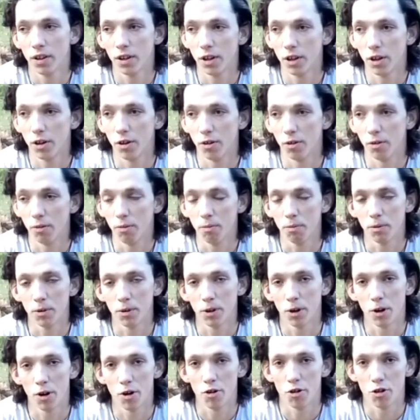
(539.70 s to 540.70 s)
you know, you
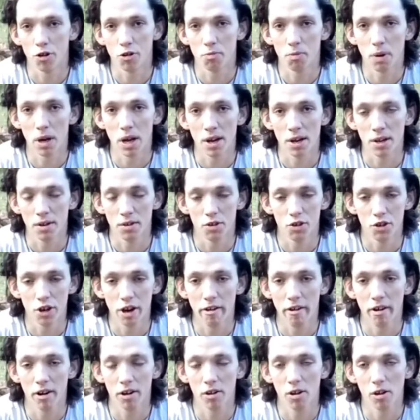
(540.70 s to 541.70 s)
learn just by
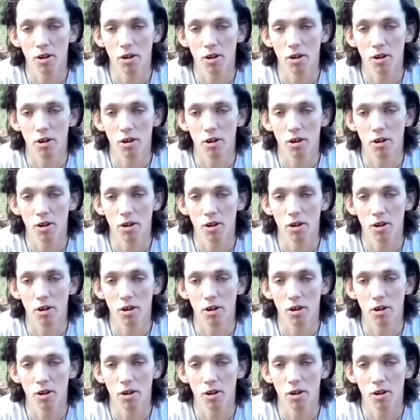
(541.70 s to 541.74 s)
sharing